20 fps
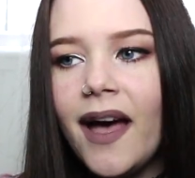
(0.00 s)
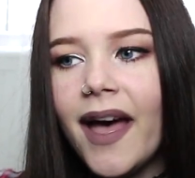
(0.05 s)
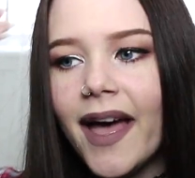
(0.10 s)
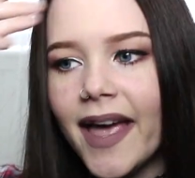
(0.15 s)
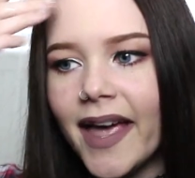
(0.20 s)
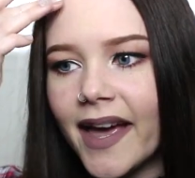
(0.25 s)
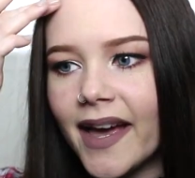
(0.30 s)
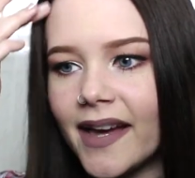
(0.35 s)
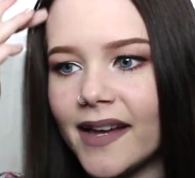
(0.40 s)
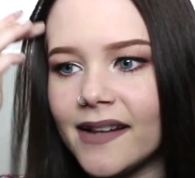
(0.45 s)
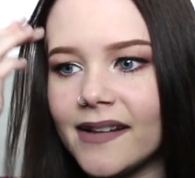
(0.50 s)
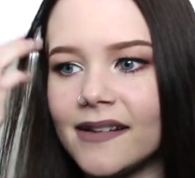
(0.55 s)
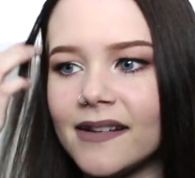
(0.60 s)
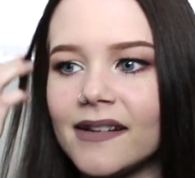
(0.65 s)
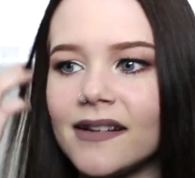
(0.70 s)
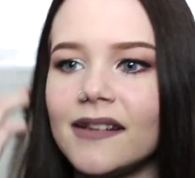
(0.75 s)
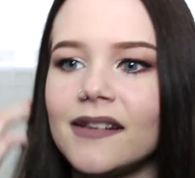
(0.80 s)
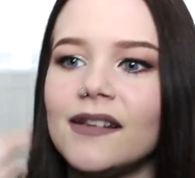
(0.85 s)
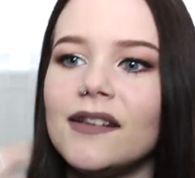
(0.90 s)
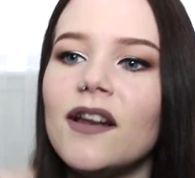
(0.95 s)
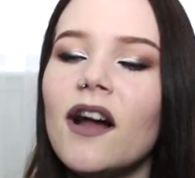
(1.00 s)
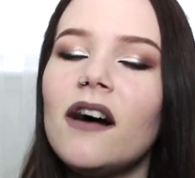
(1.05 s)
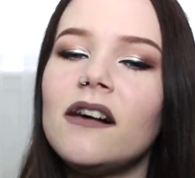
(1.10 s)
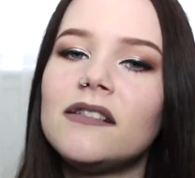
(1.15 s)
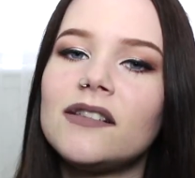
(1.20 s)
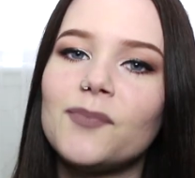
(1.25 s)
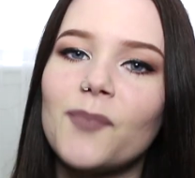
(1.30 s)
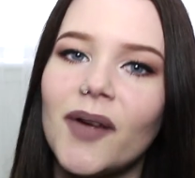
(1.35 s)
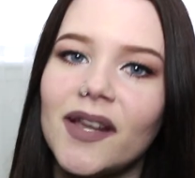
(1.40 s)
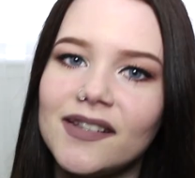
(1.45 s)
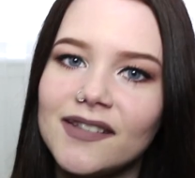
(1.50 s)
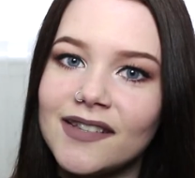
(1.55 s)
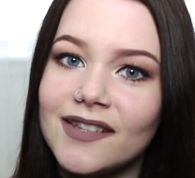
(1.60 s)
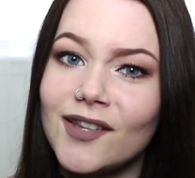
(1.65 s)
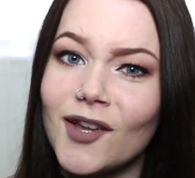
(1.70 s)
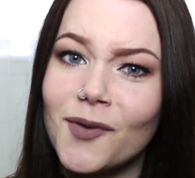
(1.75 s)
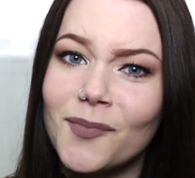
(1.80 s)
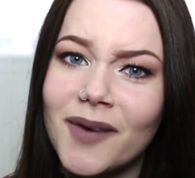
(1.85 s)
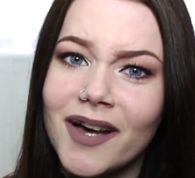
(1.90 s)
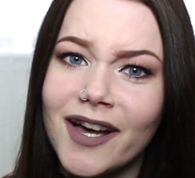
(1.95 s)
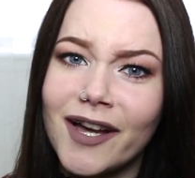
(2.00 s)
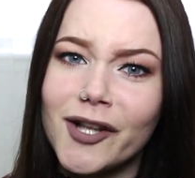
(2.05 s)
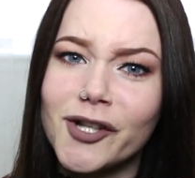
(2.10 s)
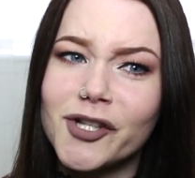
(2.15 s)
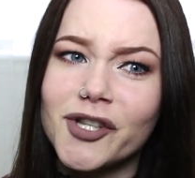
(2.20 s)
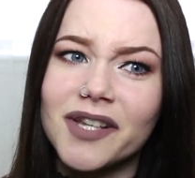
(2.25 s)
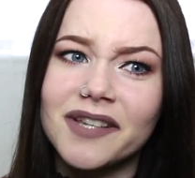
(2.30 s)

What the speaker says: and not spend so much,